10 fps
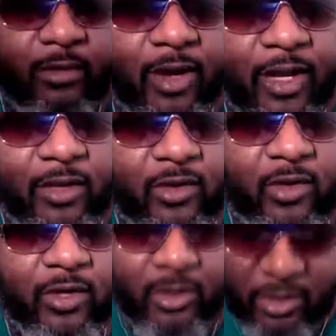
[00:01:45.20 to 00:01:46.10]
all right?
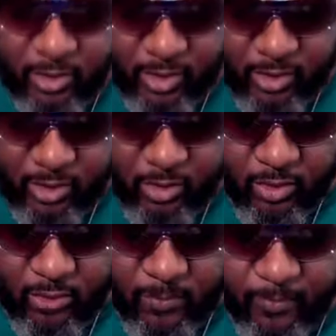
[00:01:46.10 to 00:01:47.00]
You can
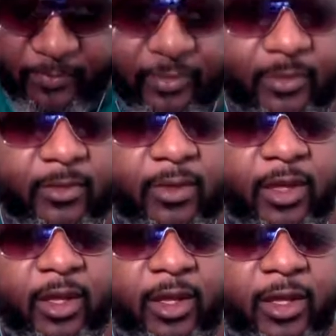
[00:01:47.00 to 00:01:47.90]
do it.
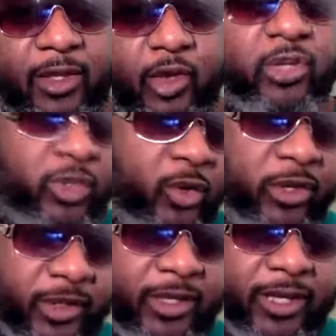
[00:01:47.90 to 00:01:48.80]
You
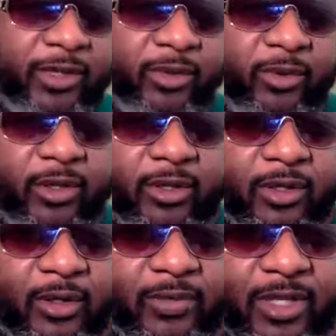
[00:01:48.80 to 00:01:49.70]
can get through it.
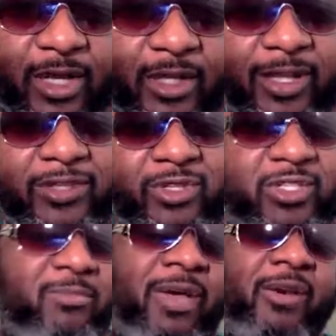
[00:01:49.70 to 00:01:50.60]
You know what I'm saying? It's
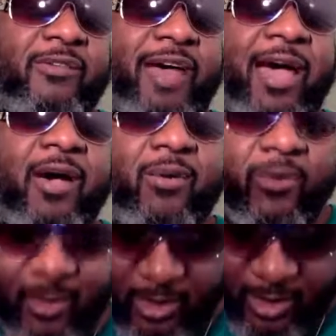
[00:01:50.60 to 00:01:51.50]
just a matter of how,
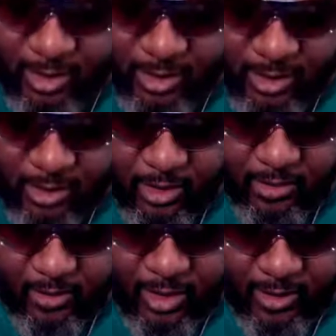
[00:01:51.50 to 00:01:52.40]
all